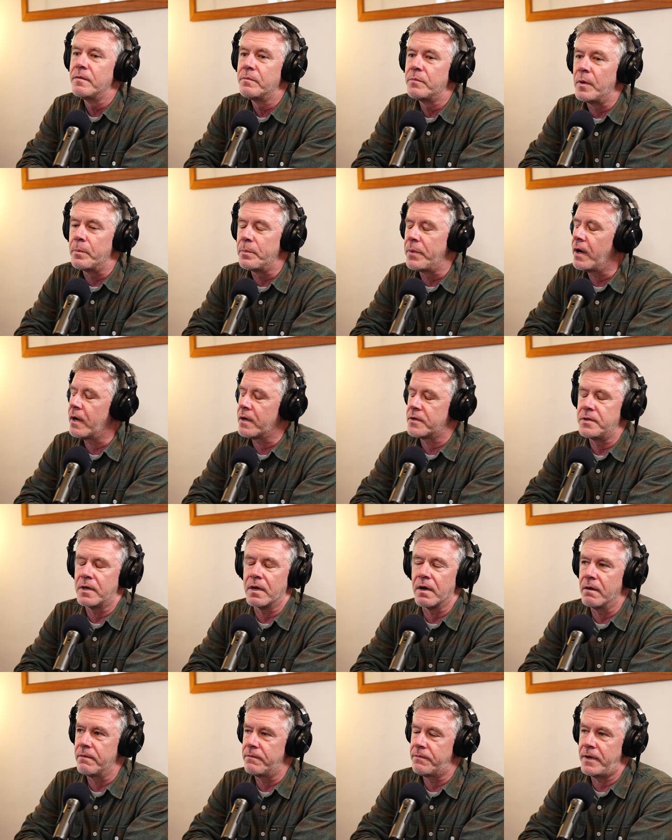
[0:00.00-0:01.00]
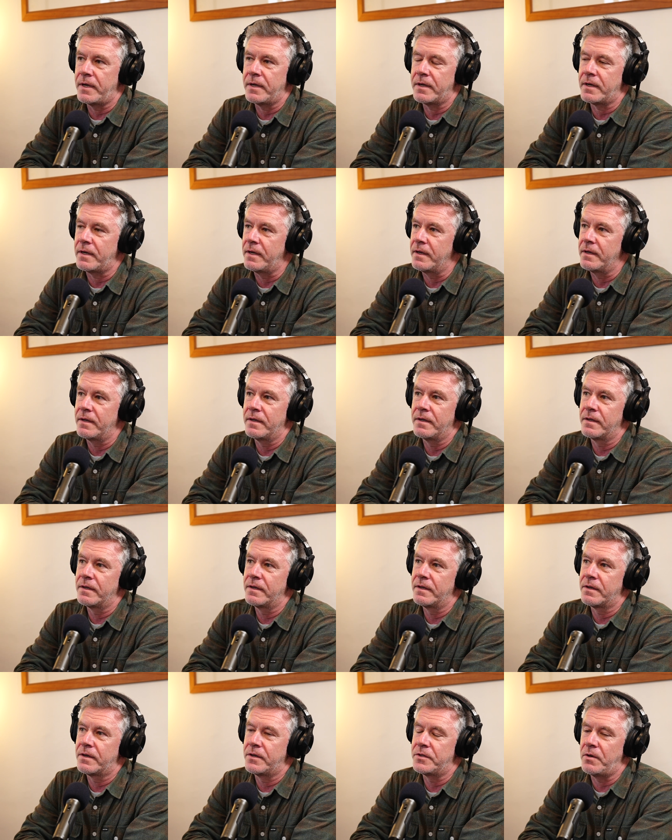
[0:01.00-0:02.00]
But bikes, you can't fake it,
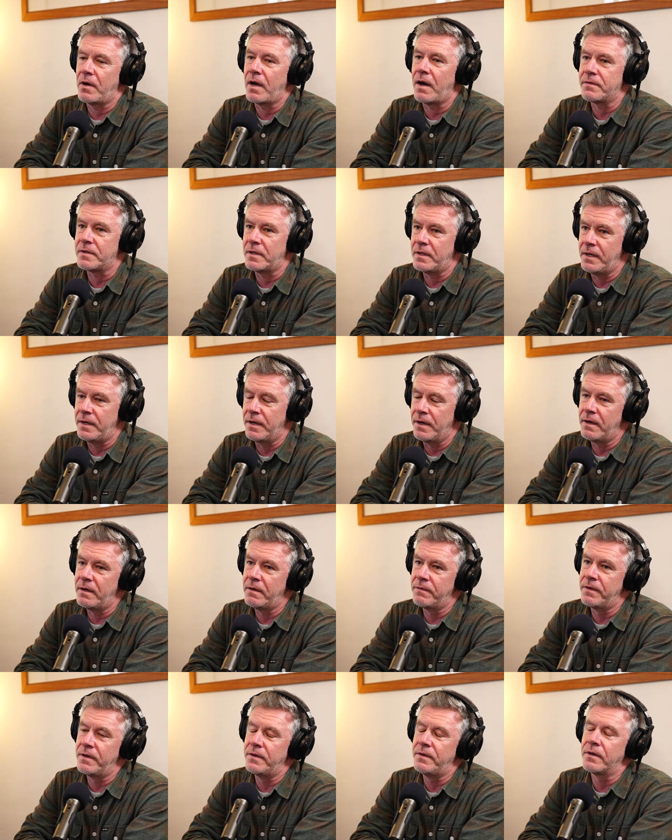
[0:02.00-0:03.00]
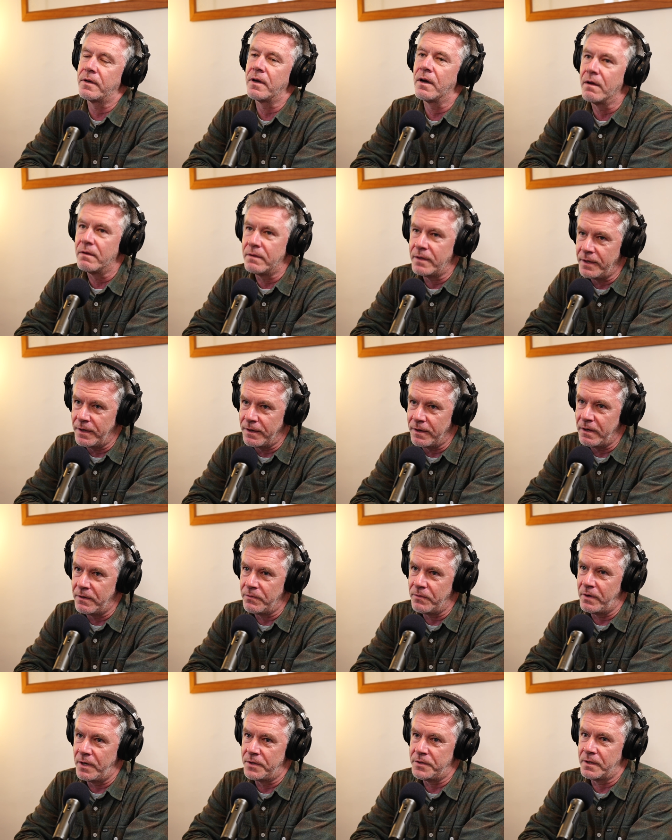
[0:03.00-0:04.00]
because you have to lean it over, and you can't lean it
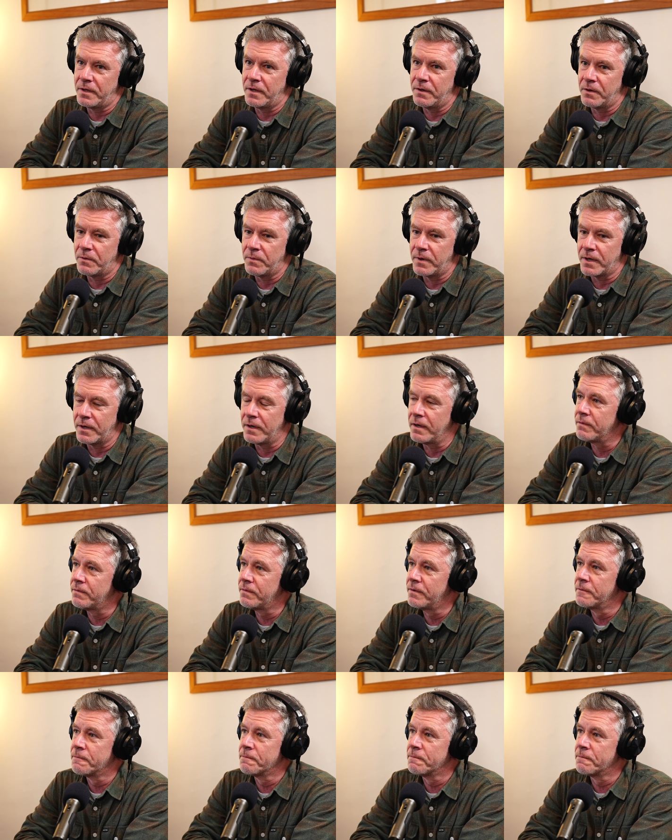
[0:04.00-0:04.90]
over unless you're going quick enough.